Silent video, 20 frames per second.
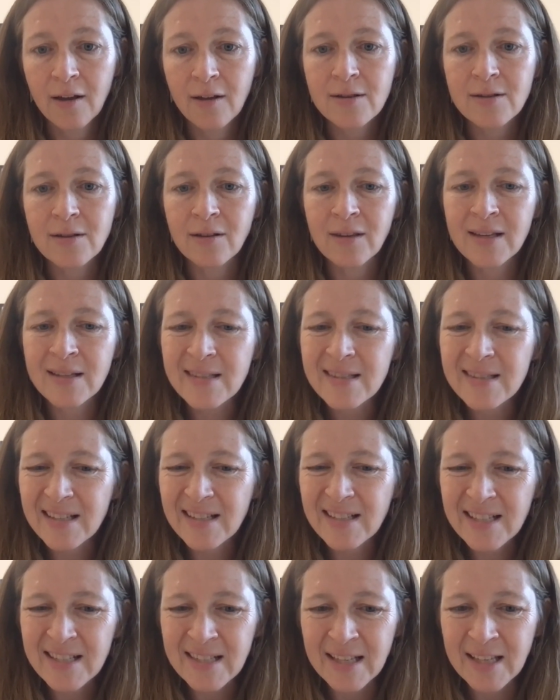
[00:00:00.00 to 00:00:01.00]
So this is
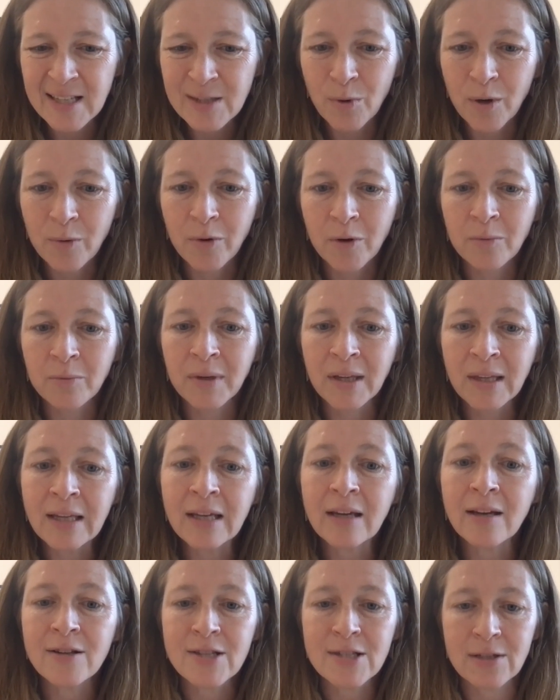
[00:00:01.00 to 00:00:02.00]
a disease where we're really
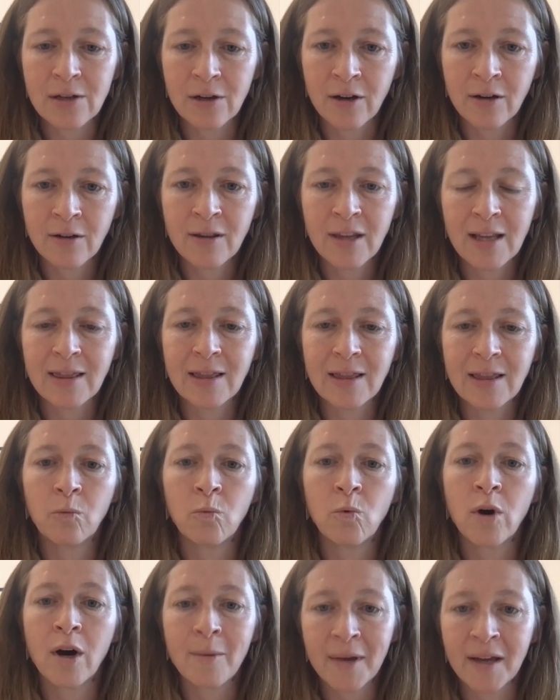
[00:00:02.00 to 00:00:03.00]
concerned that the
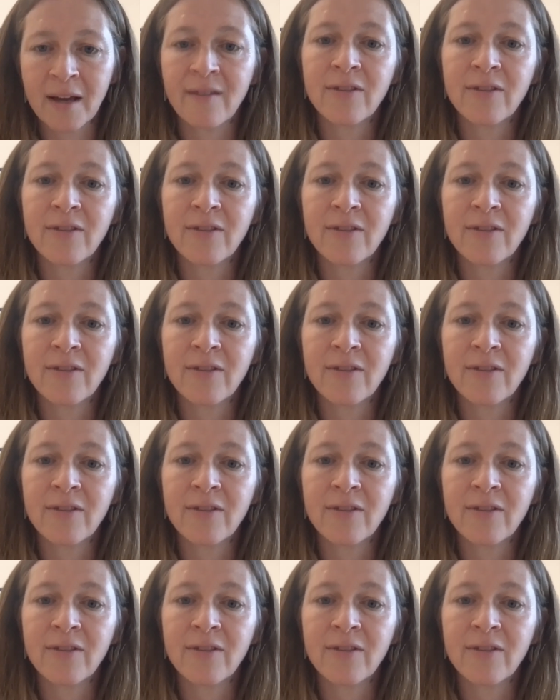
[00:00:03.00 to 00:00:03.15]
warming